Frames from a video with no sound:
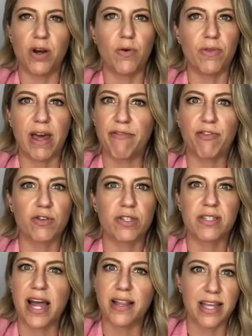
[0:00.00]
that first
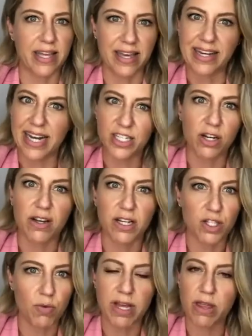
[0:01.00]
styling gig I took
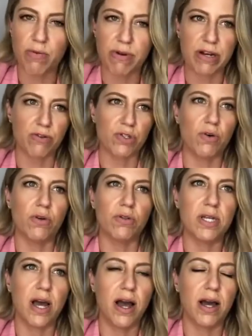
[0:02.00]
at 23 years
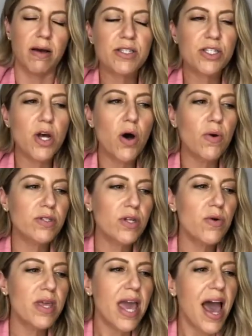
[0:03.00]
old.
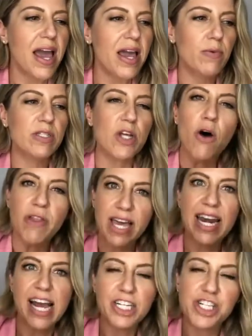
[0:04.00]
So yeah, it was all the
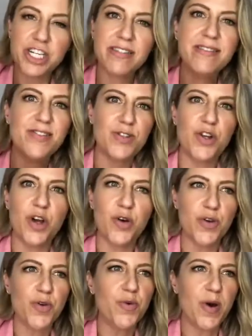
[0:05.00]
connections.
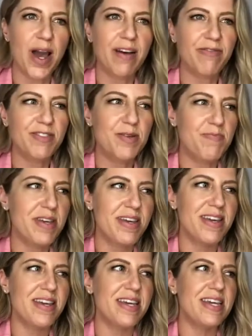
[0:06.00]
You have to
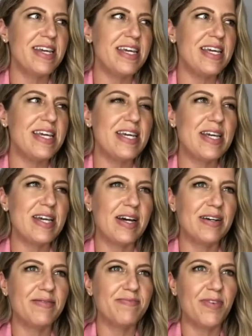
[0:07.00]
be
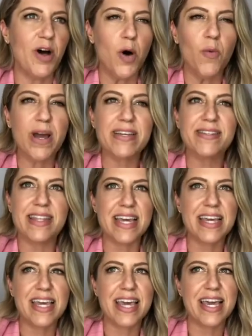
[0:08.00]
always
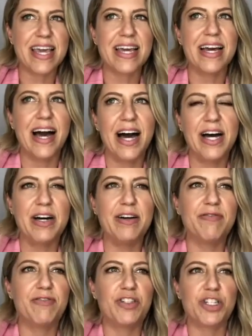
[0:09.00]
thinking
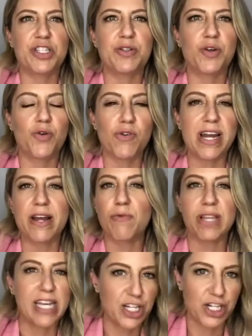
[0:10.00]
of just creating
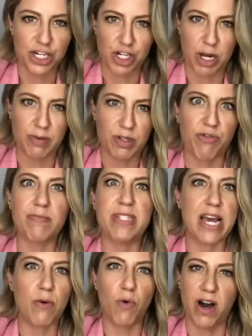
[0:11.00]
relationships from
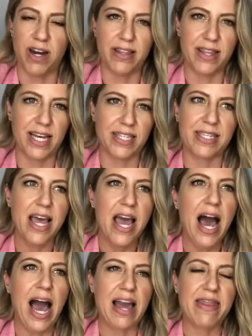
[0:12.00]
day one. And that's,
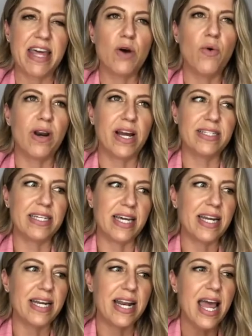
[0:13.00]
I think, what I
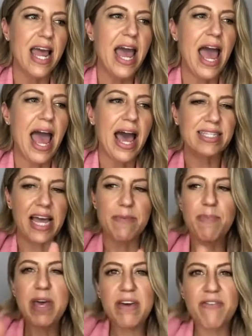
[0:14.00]
did. And as I
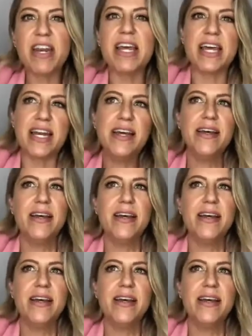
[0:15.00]
pivoted,